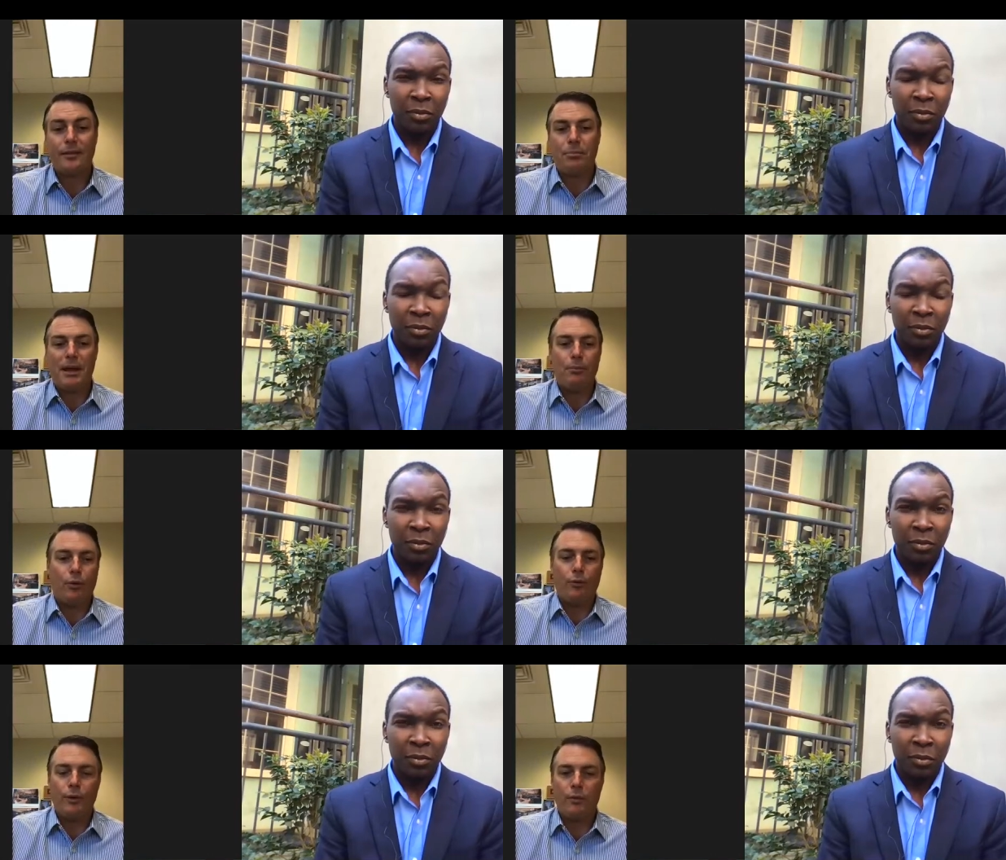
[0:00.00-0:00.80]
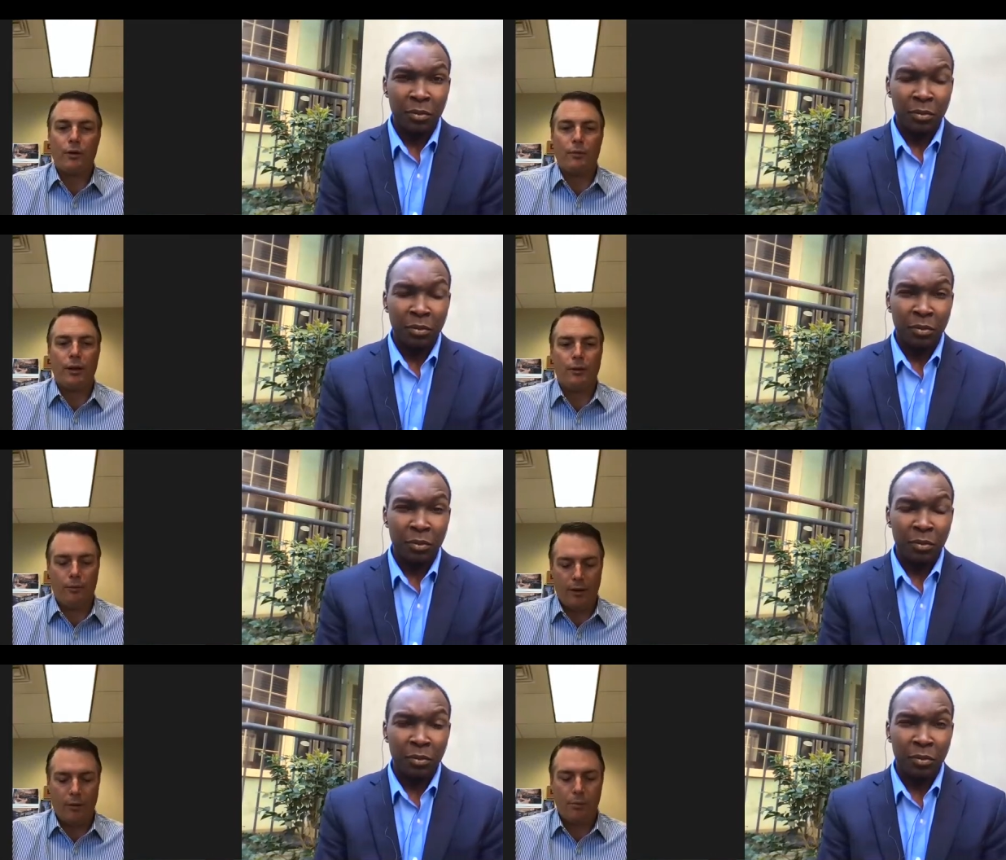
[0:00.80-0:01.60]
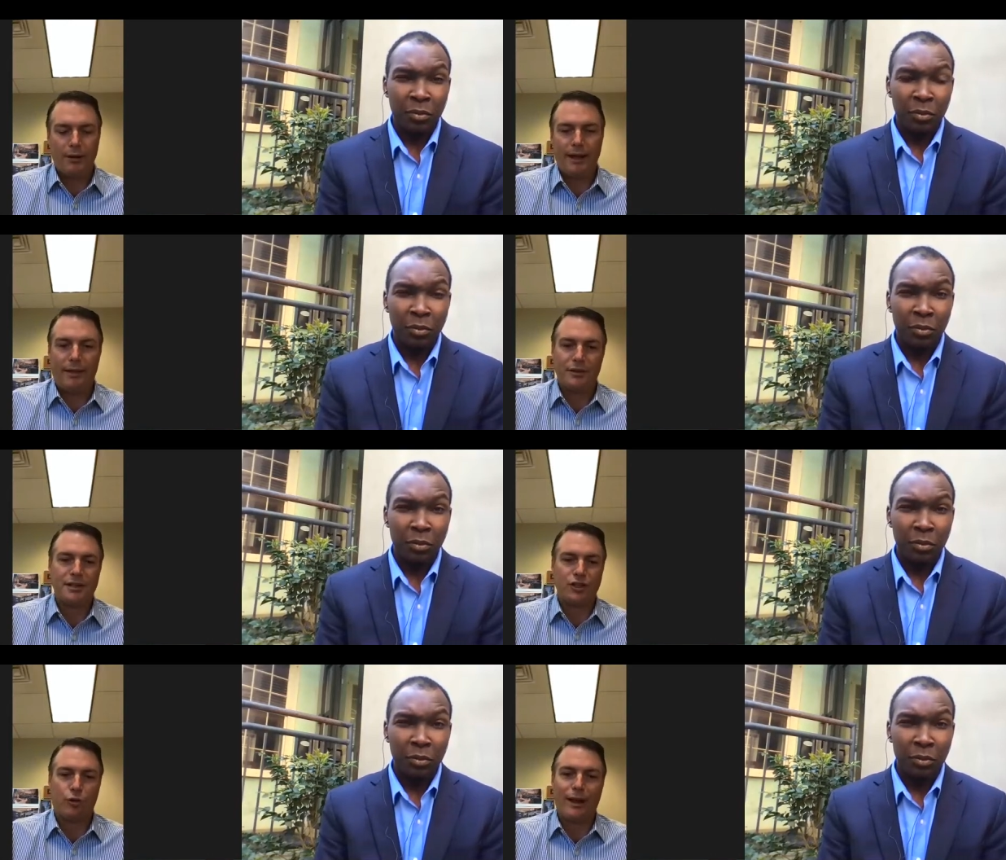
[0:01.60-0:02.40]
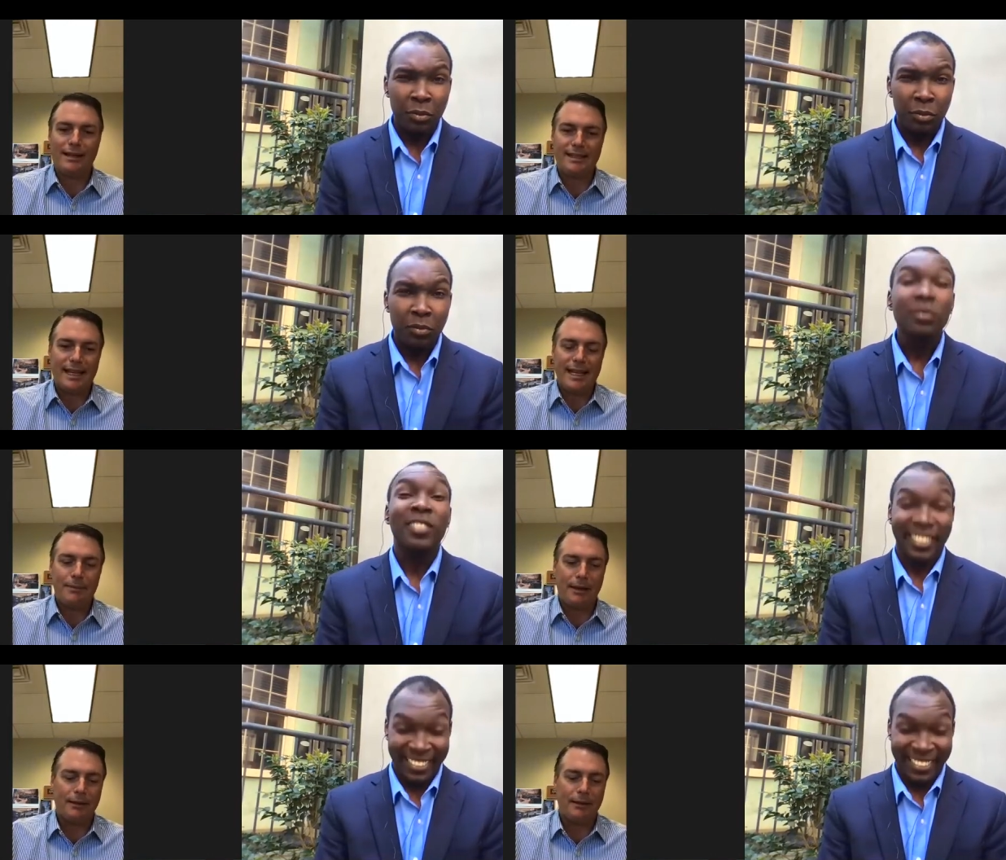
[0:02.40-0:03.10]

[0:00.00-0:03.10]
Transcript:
Speaker 1: the people. We were really, you know, putting together such a great team,